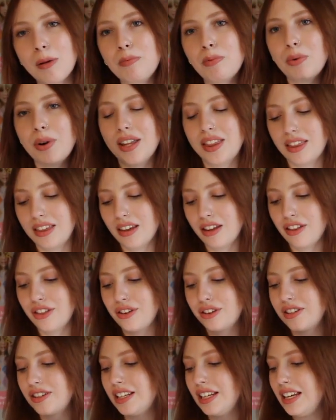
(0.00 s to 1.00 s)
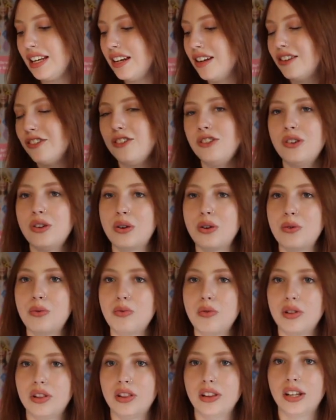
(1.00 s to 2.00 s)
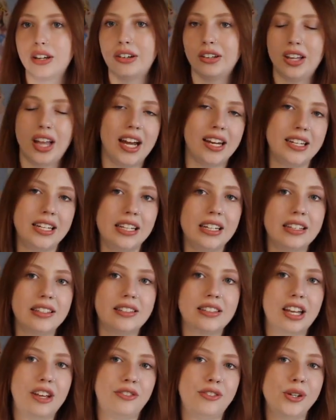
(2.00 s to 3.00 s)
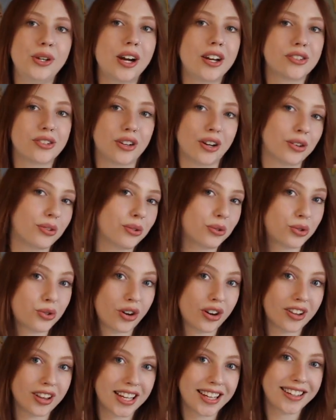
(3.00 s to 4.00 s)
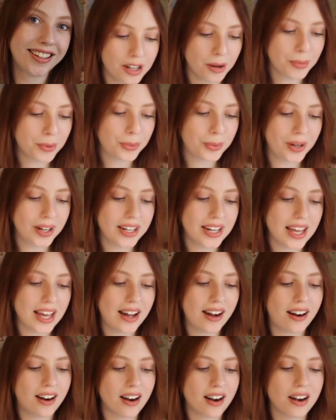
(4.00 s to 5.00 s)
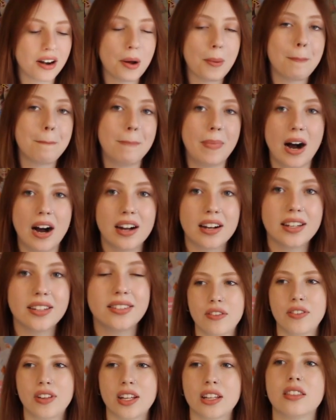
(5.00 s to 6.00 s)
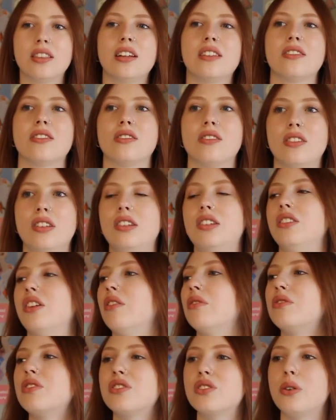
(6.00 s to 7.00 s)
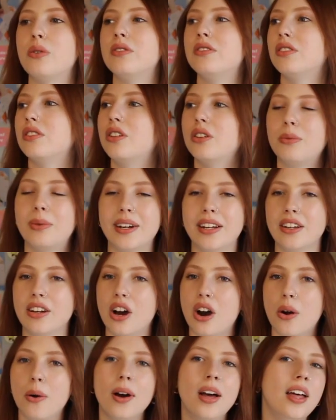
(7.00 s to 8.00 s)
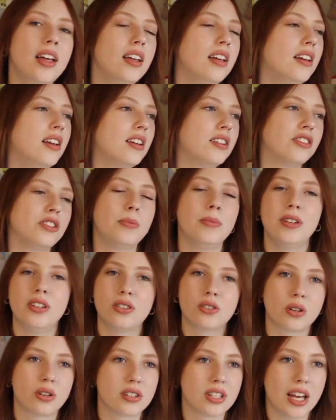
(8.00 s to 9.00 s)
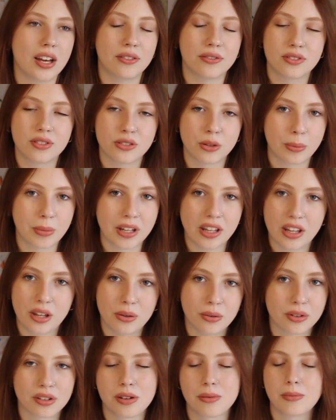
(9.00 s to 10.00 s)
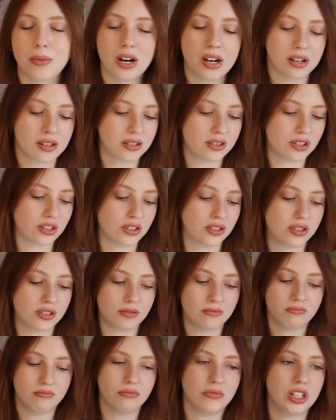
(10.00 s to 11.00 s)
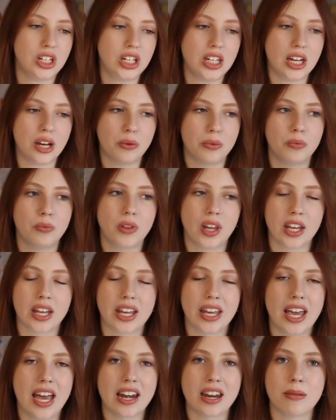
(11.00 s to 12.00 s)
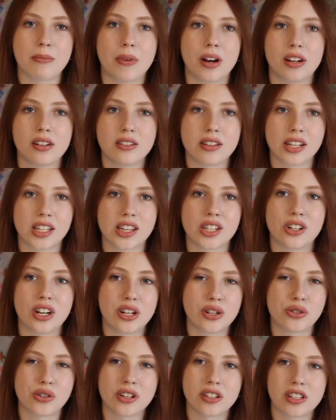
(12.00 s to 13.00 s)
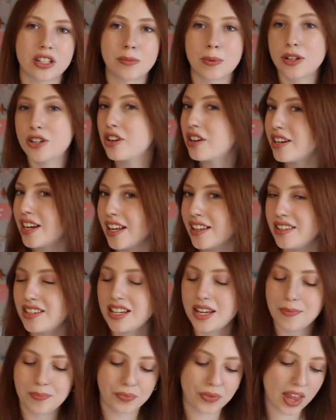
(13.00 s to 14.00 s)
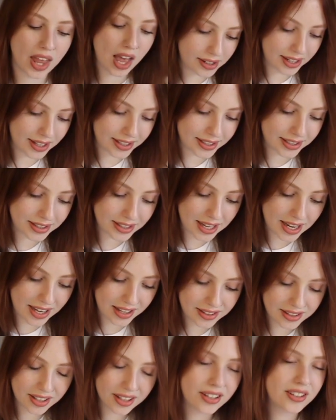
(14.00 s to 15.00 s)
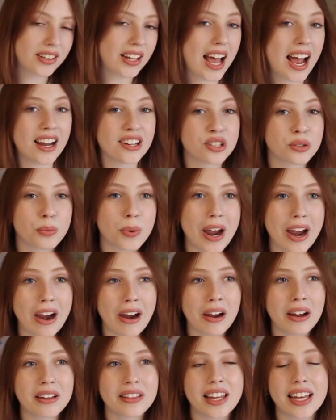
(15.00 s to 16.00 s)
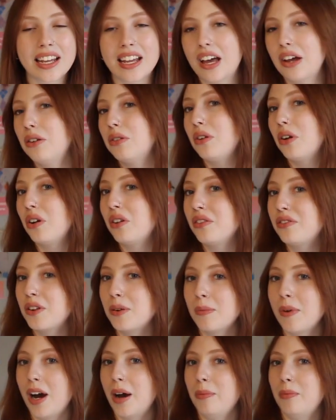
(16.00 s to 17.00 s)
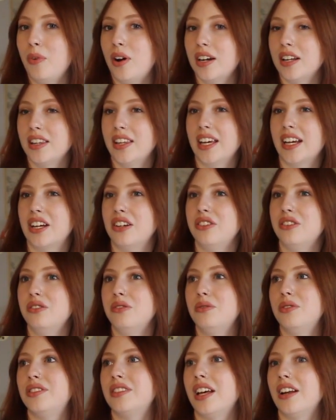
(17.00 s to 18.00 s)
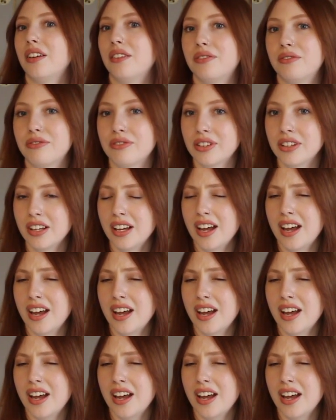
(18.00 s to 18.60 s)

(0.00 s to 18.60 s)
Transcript: up with thirteen new little ideas if you guys are also struggling. Number one are mugs. I feel like that's, you know, just always a good way to go. So many stores have so many cute little mugs. Just you can get like any mug to like their interest, especially on Etsy. Next is glassware. Like I don't know, if your mom wanted like a new set of